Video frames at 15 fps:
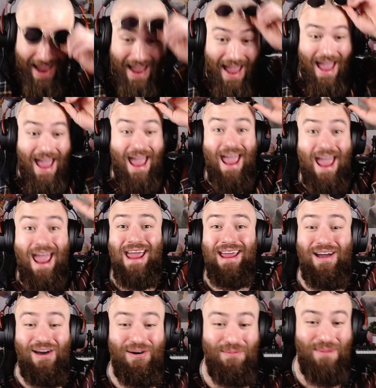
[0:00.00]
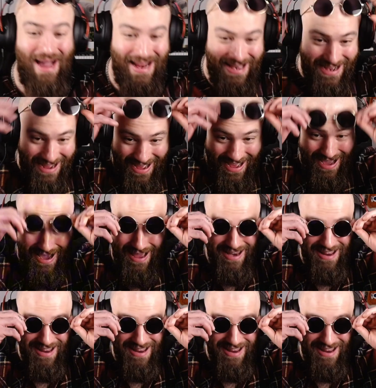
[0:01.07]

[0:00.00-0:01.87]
Oh my god.